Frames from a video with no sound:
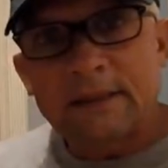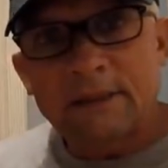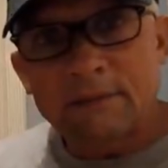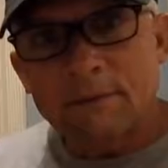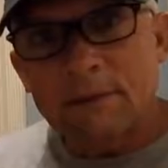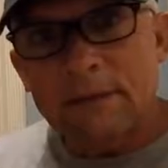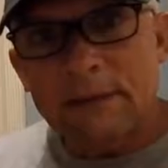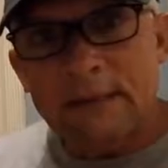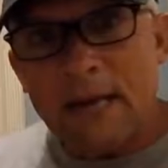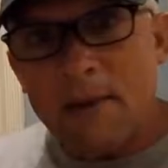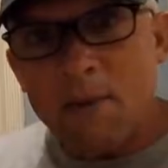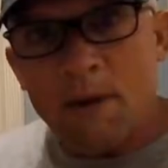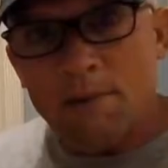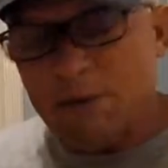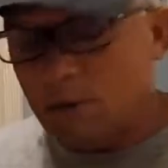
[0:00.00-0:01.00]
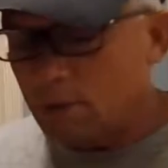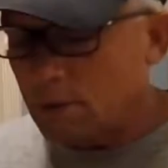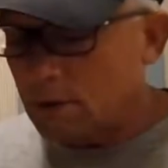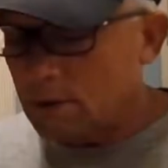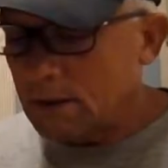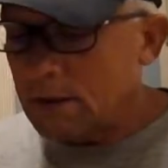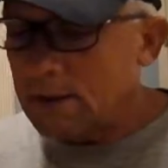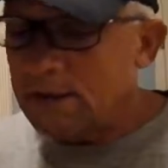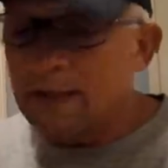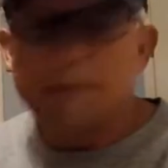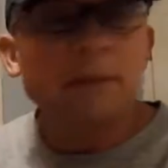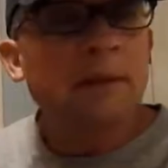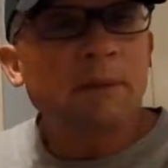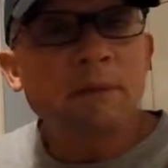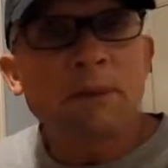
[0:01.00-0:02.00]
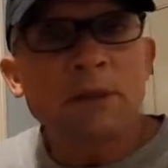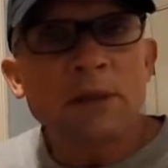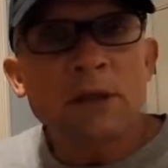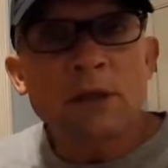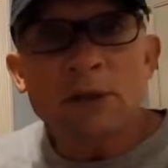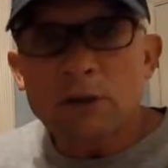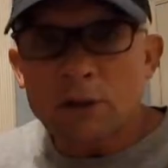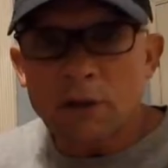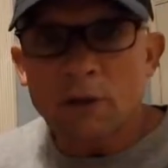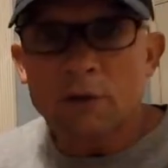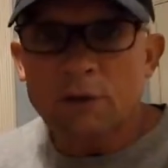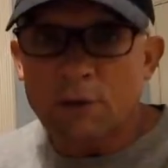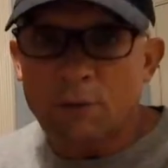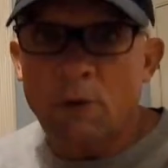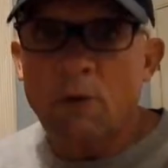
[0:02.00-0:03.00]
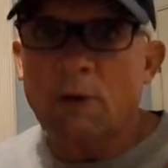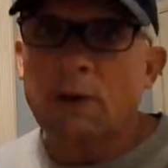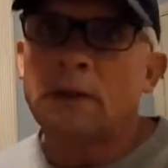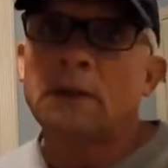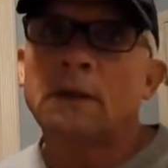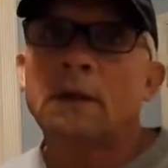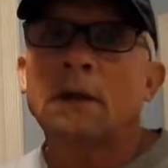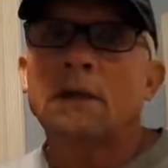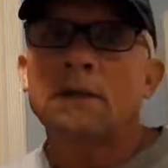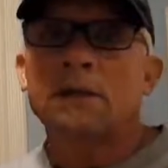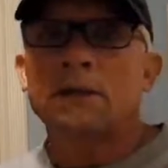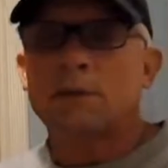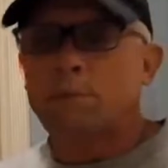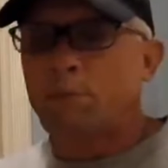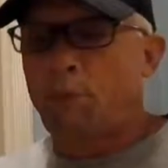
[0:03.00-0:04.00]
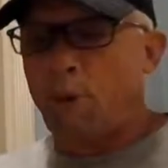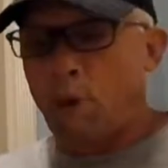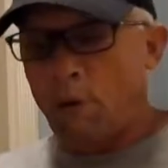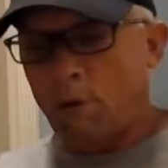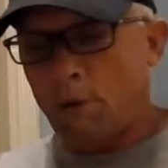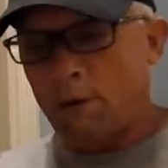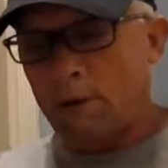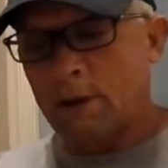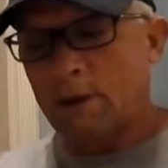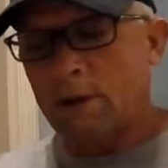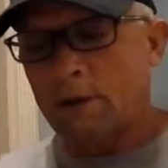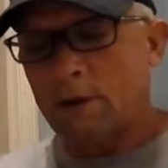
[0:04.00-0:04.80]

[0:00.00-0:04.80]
The reason I'm up so early is I'm going to be slow smoking this pork